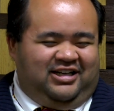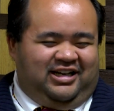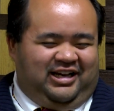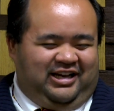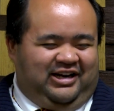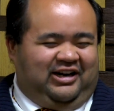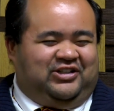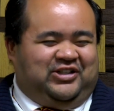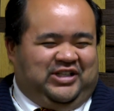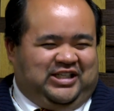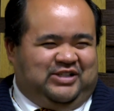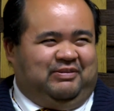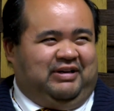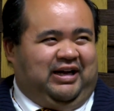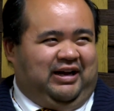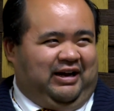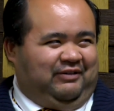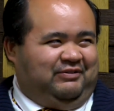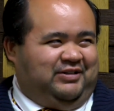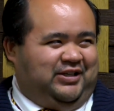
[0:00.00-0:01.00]
And trust me,
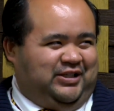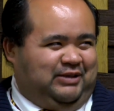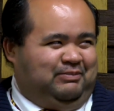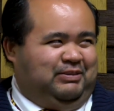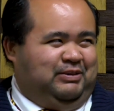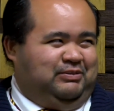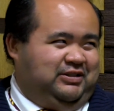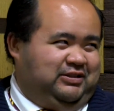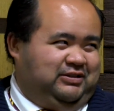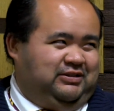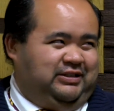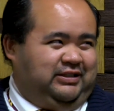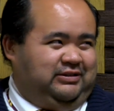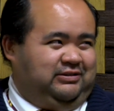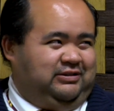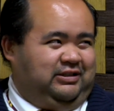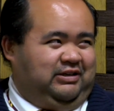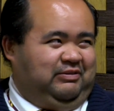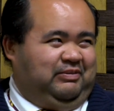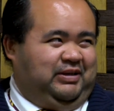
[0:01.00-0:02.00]
I've seen people like
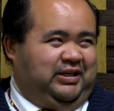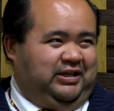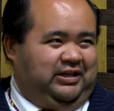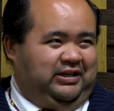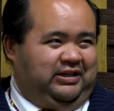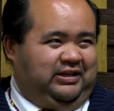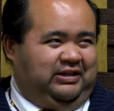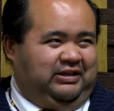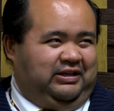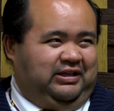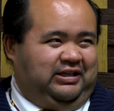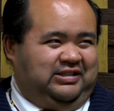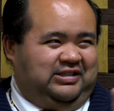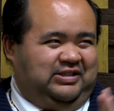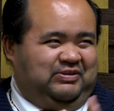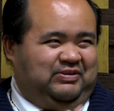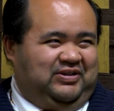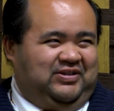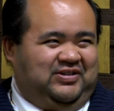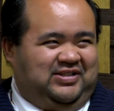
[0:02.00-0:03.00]
look at me, and it's
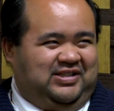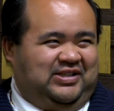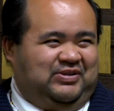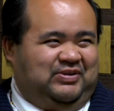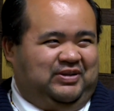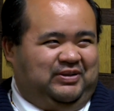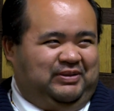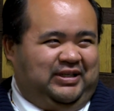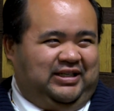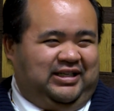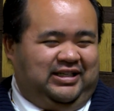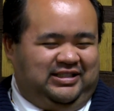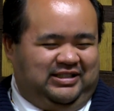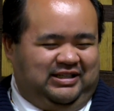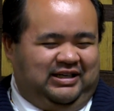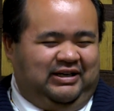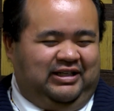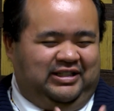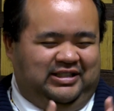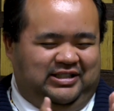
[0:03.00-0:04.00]
just one of those things where I'm like,
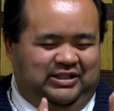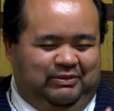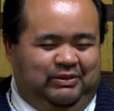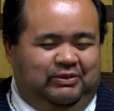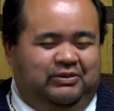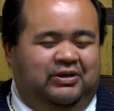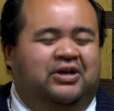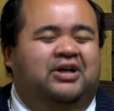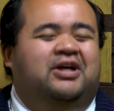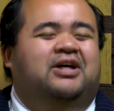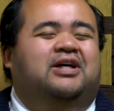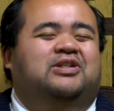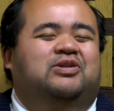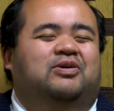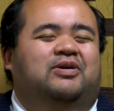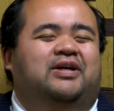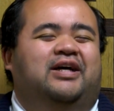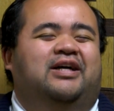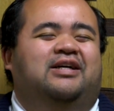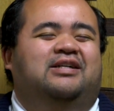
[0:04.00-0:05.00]
I just tell people, it's
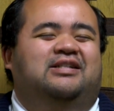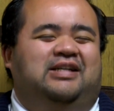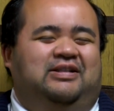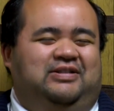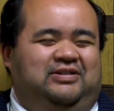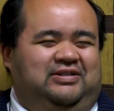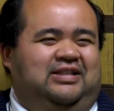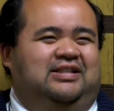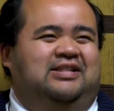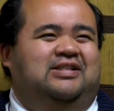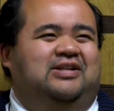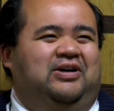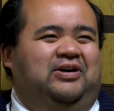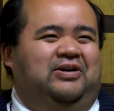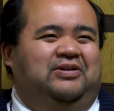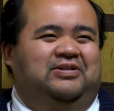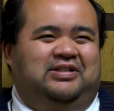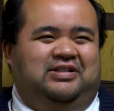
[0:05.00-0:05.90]
okay, you just have to let this go.